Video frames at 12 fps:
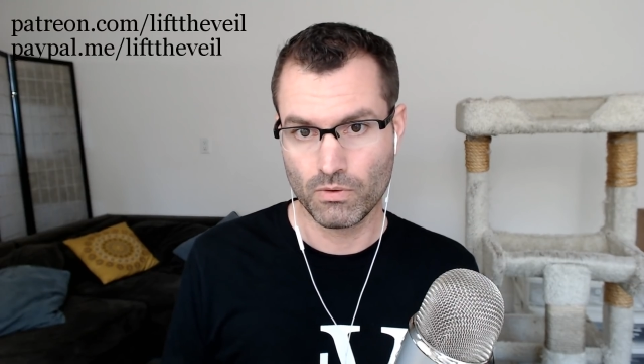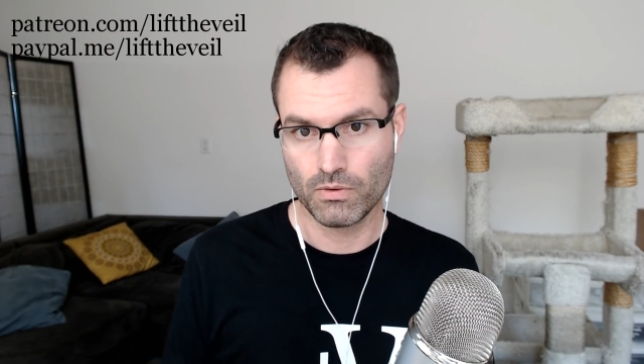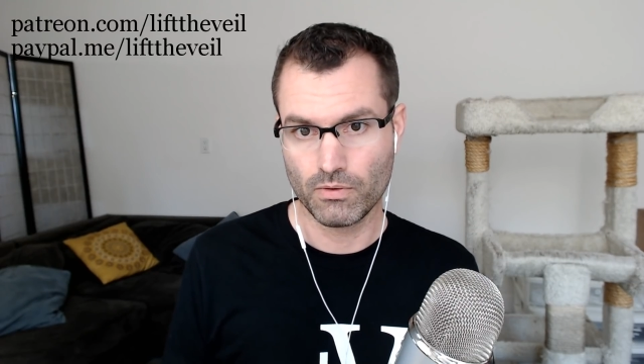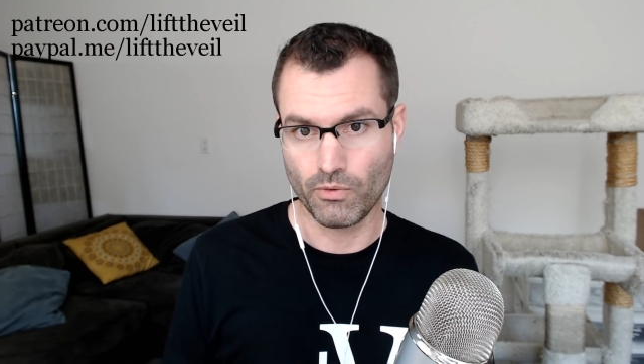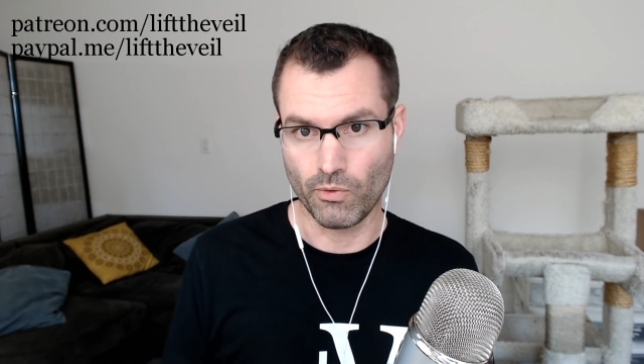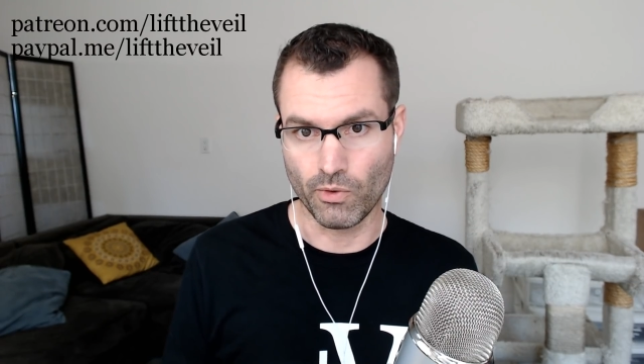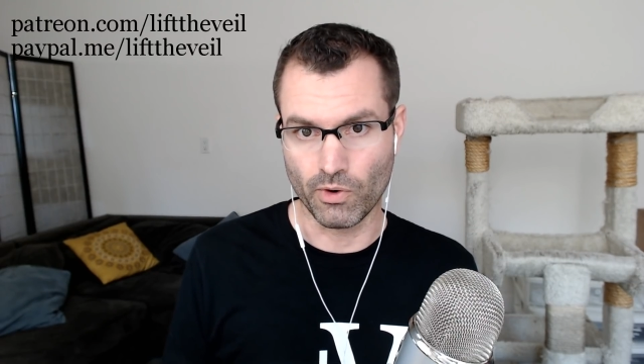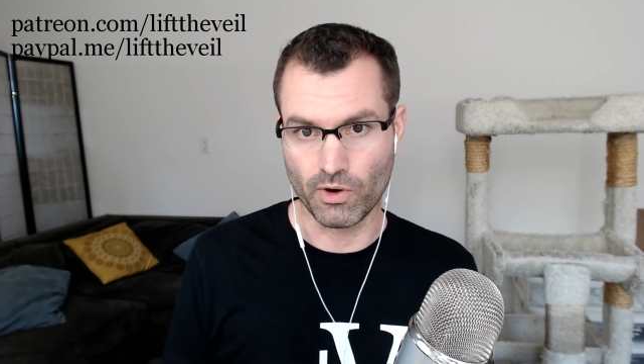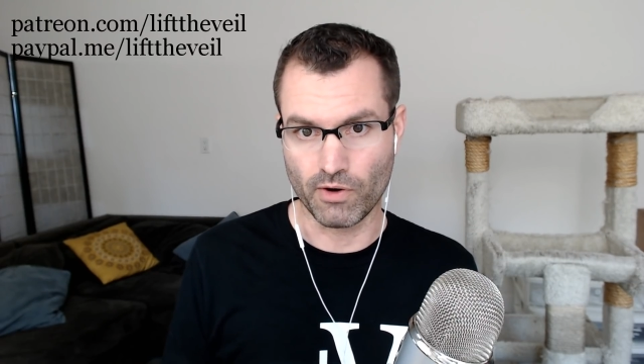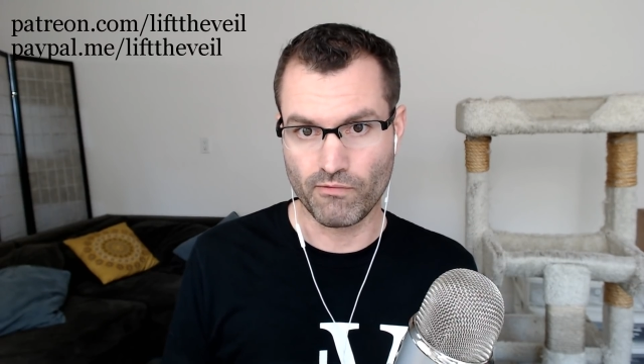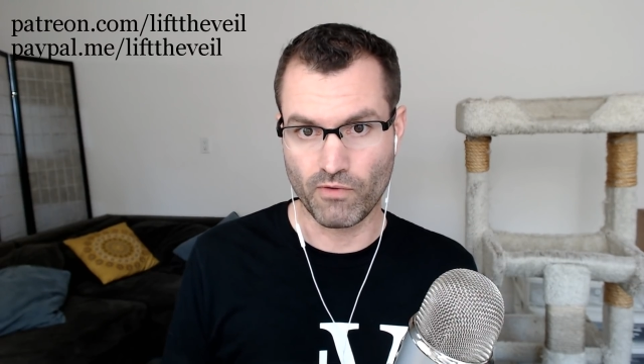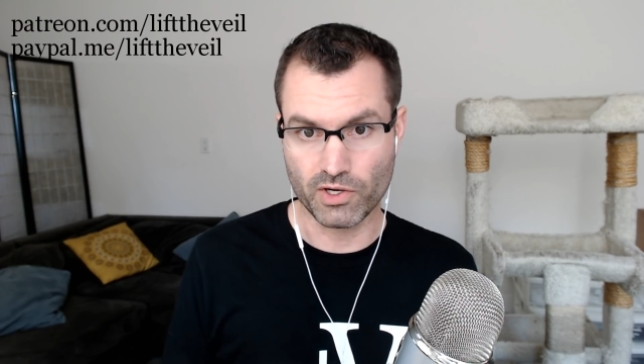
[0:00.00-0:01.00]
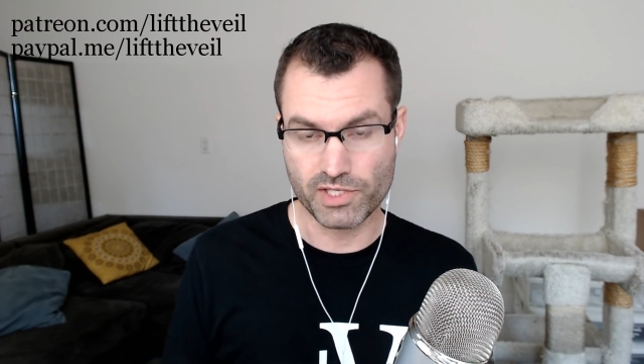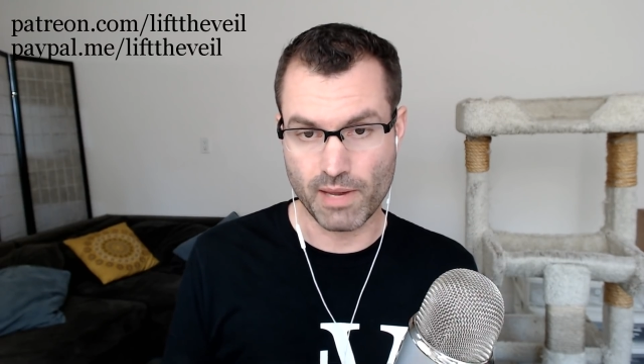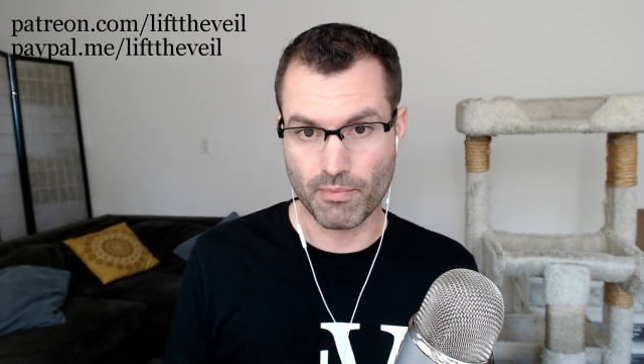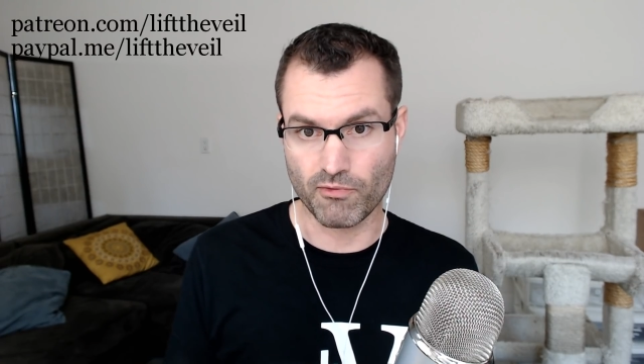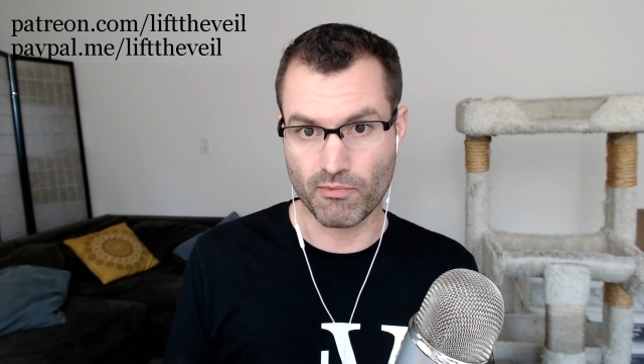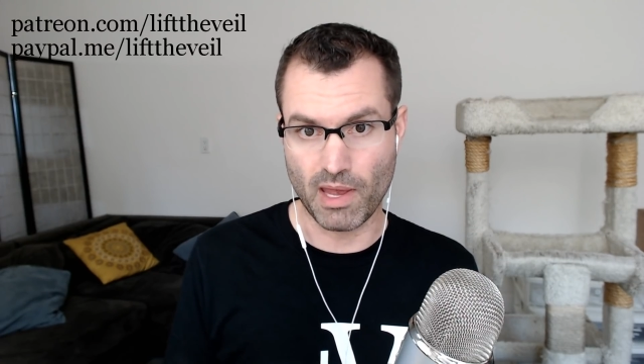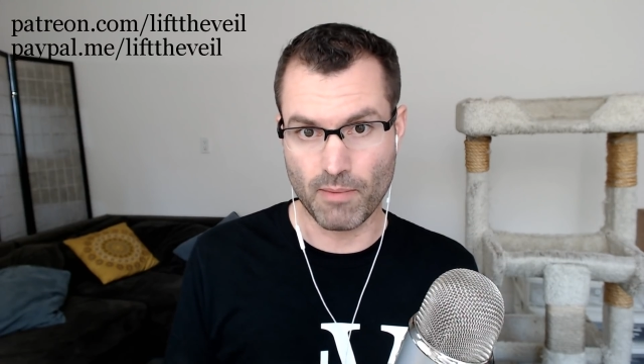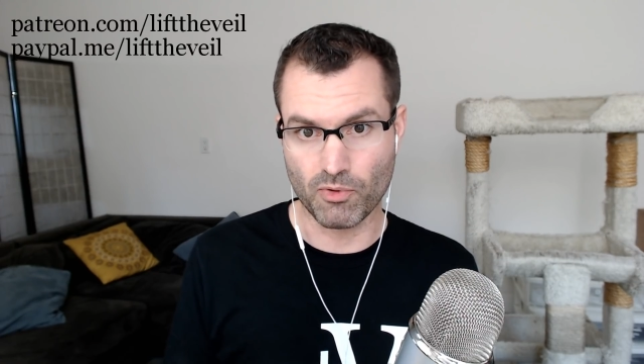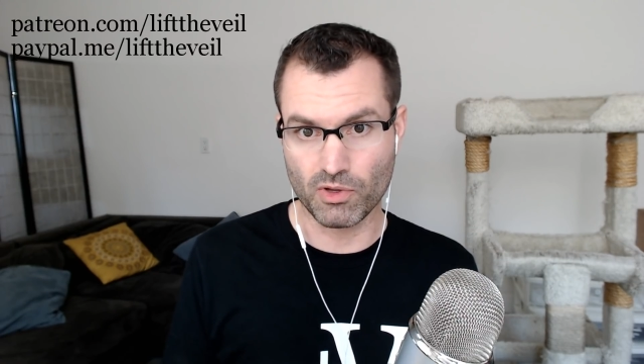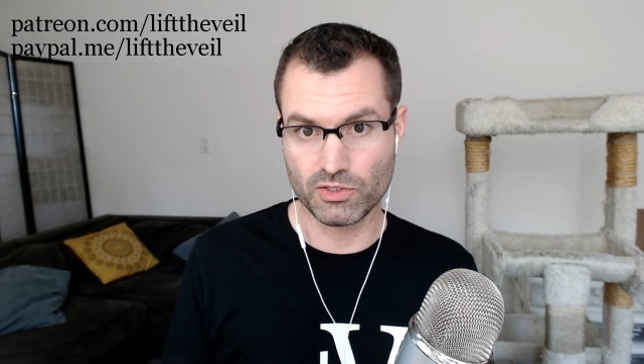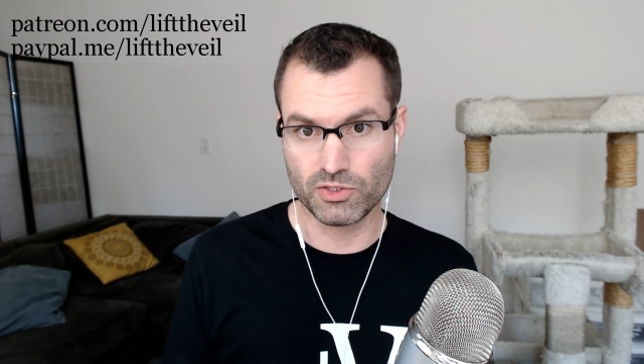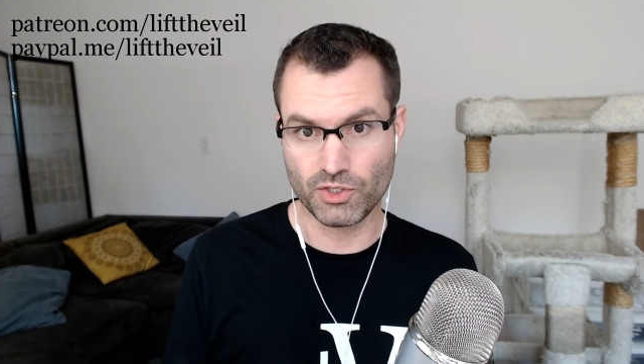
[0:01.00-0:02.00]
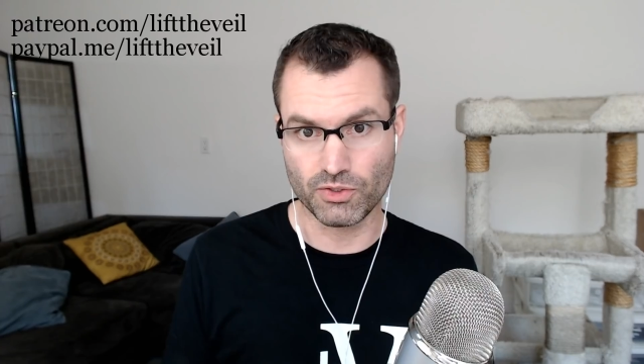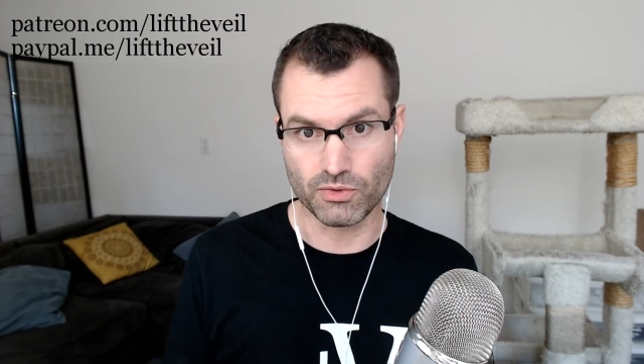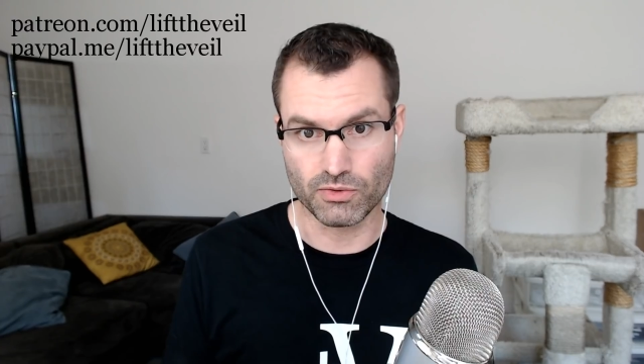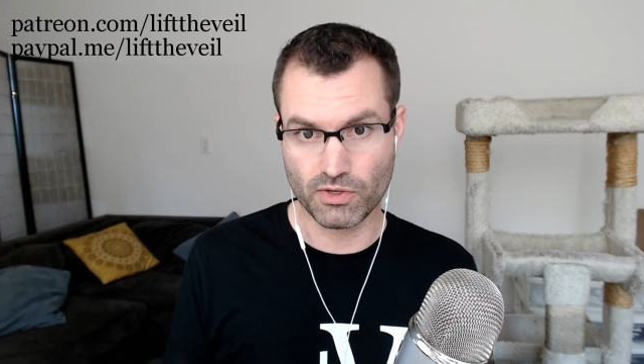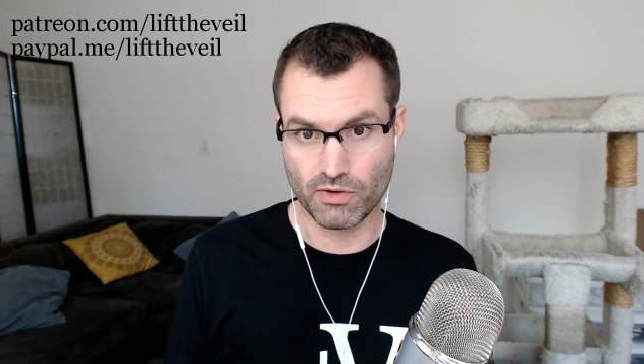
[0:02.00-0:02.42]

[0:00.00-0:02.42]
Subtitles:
Or, for example, from April to June,